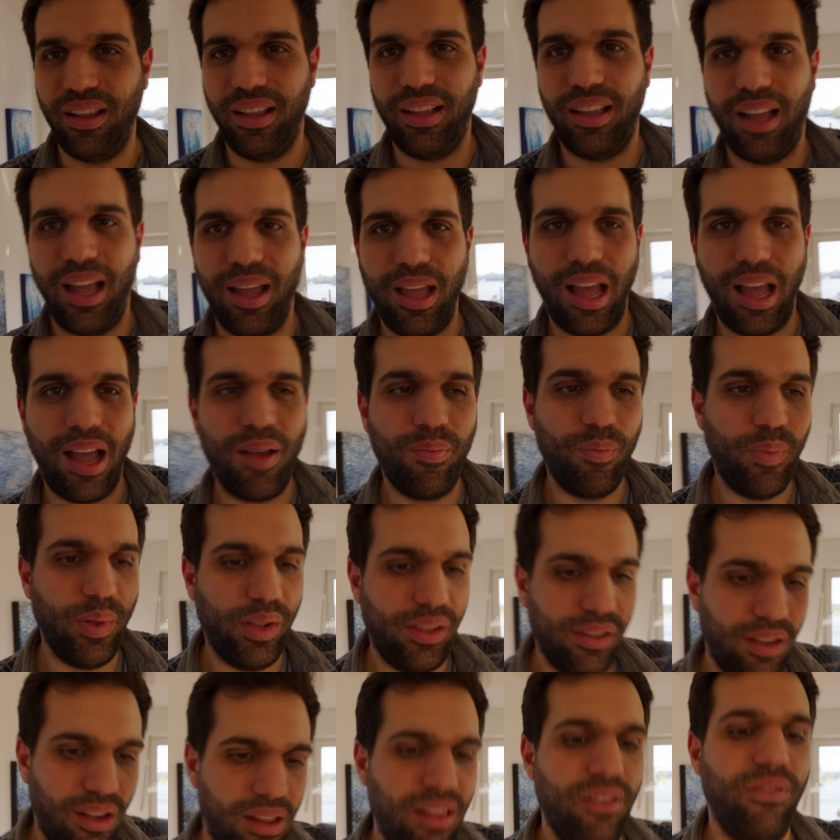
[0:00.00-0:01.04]
Like, I, I
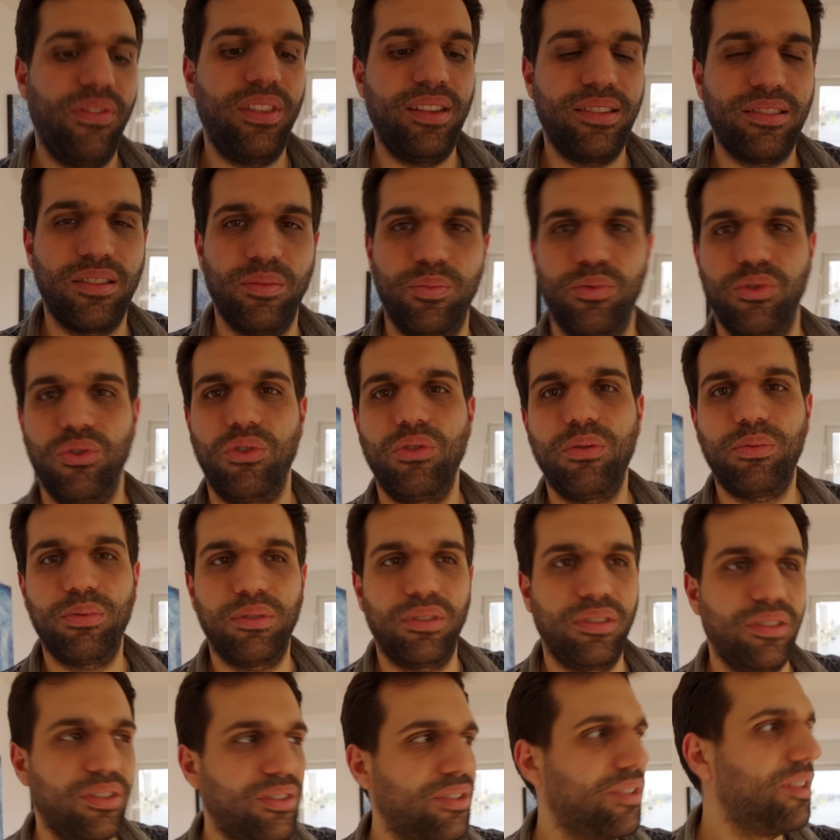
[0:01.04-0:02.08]
built all of these
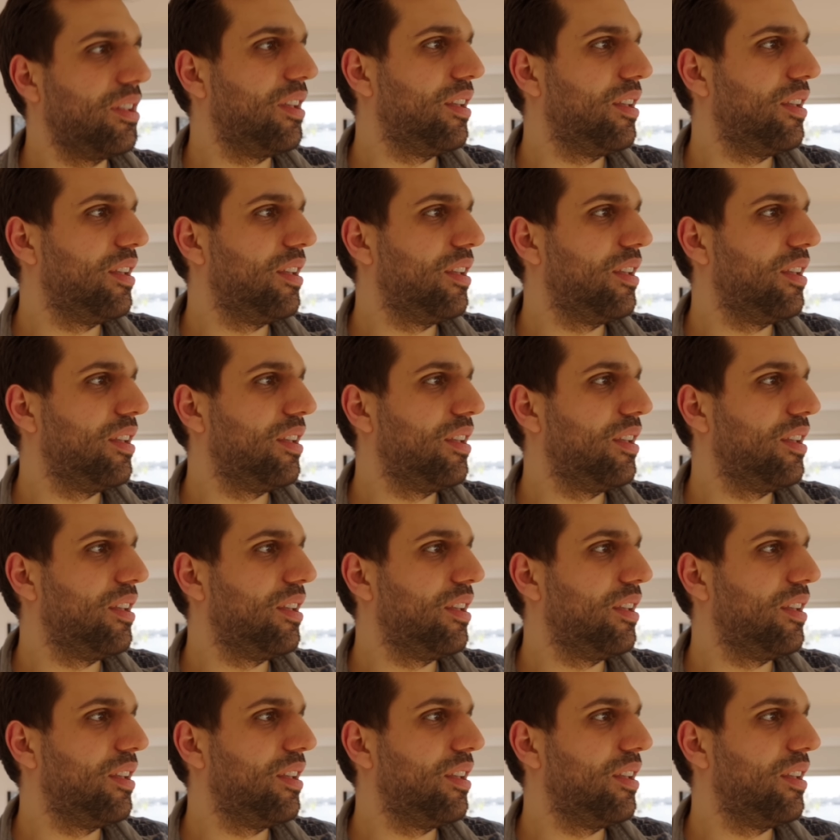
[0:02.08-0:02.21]
absorbers.